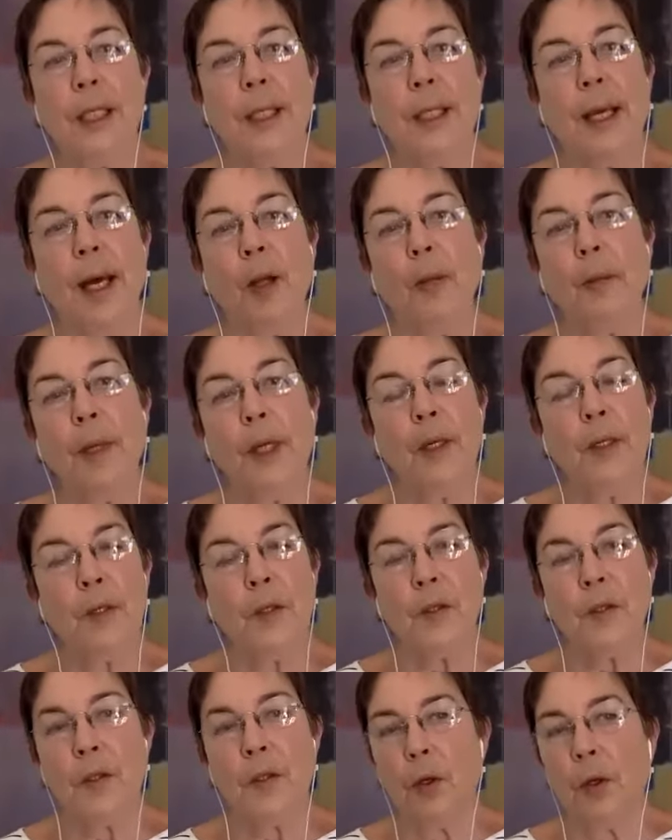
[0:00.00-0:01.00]
tell me a
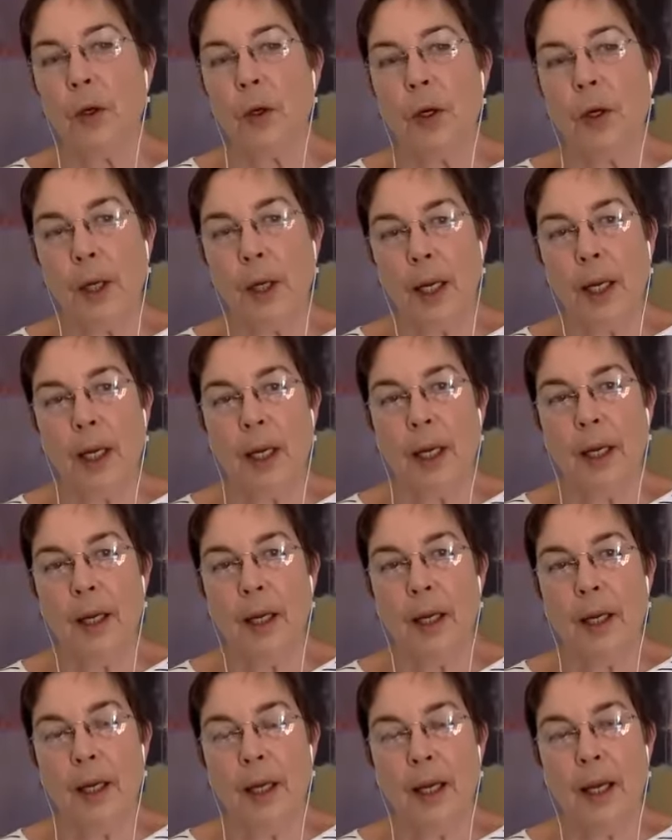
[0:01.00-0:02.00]
story
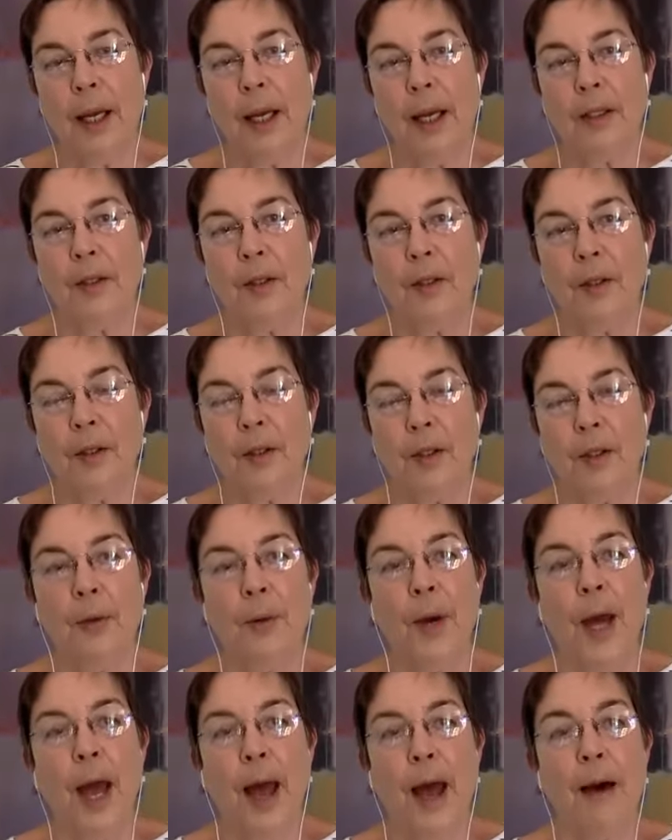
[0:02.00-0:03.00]
and
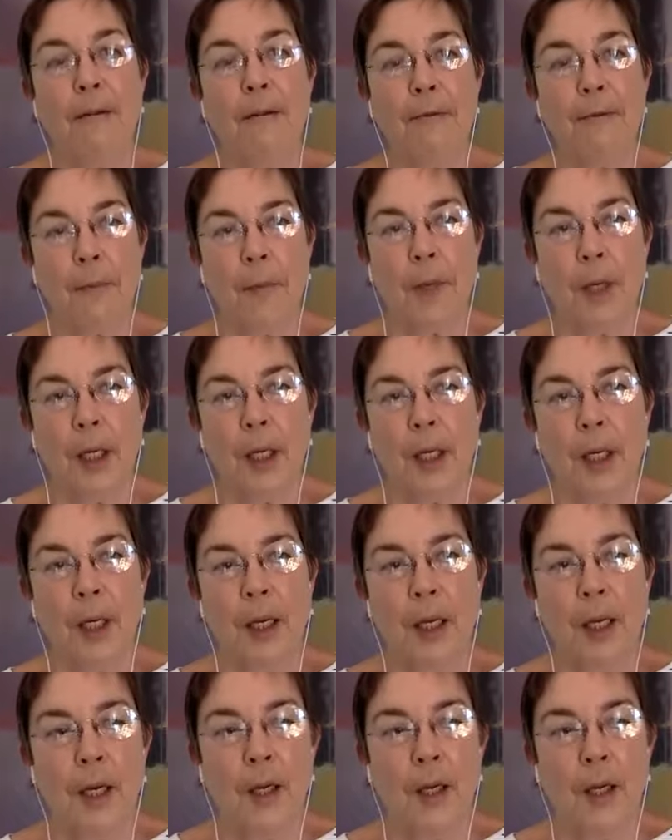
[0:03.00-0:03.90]
you have me.